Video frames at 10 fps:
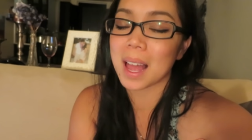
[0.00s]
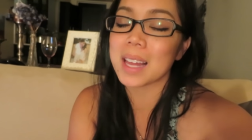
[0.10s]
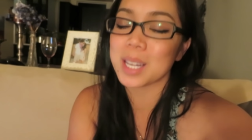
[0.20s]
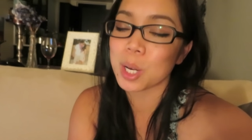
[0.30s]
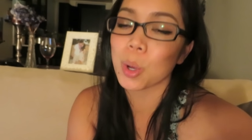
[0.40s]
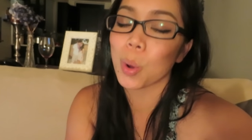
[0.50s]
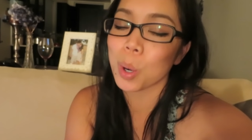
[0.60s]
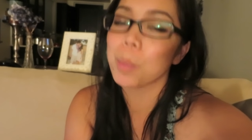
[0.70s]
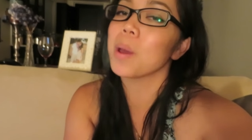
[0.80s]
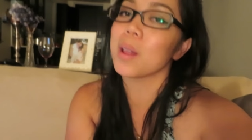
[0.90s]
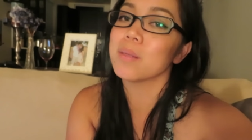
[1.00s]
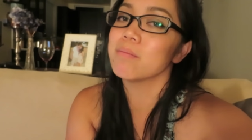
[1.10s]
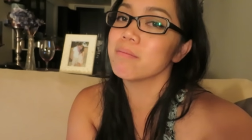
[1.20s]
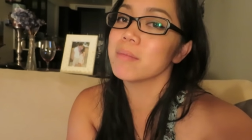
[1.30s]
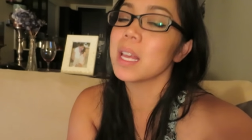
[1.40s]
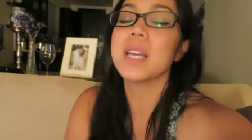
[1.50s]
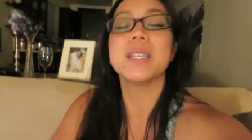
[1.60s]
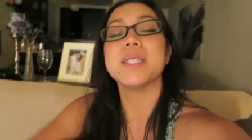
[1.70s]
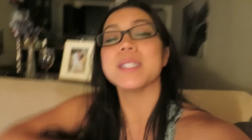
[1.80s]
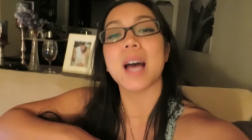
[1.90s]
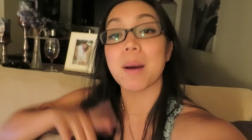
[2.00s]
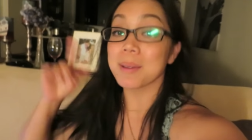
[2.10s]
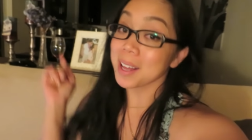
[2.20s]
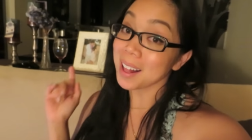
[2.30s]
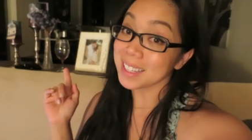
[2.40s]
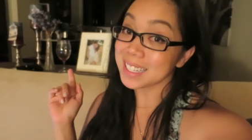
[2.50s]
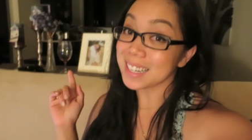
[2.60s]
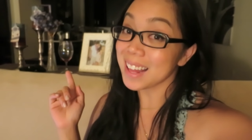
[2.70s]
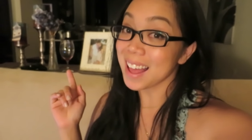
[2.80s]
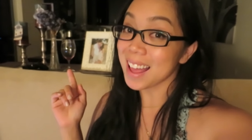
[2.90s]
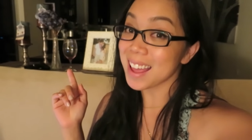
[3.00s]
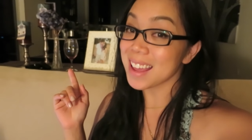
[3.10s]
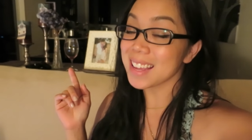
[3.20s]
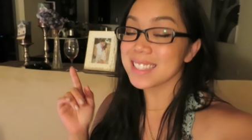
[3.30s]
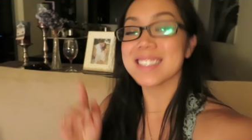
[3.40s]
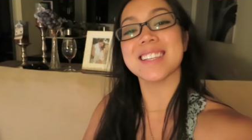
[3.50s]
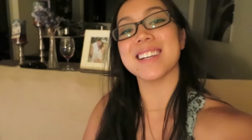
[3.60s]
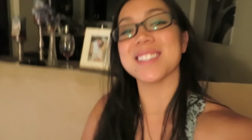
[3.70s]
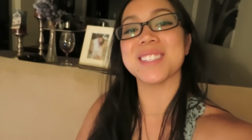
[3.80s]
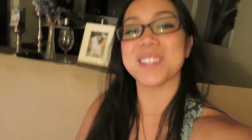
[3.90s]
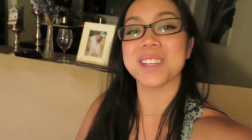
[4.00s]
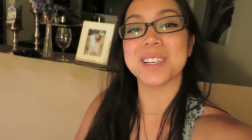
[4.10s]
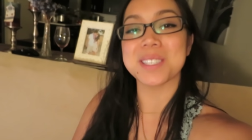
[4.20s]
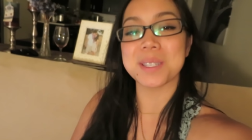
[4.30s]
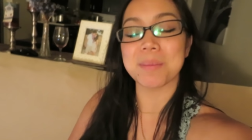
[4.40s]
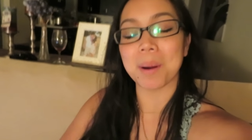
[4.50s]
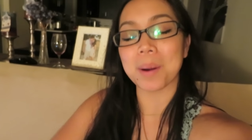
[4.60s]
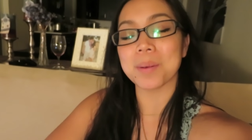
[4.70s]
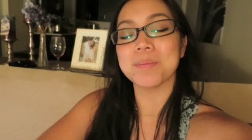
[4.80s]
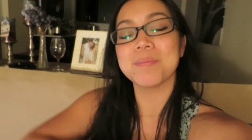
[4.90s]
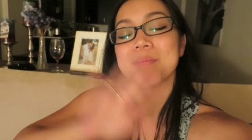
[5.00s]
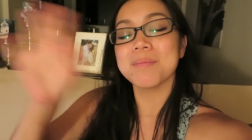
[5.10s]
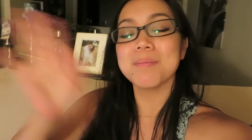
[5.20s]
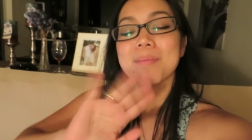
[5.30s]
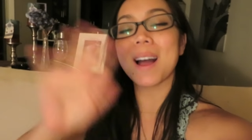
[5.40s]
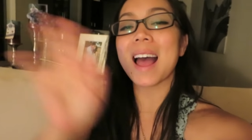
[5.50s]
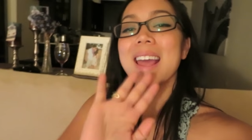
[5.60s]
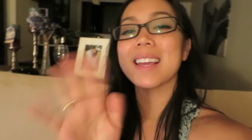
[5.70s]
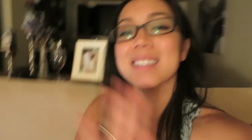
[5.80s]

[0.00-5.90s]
I need to go to bed. So I'm gonna call it a night. I'll see you guys tomorrow. Bye.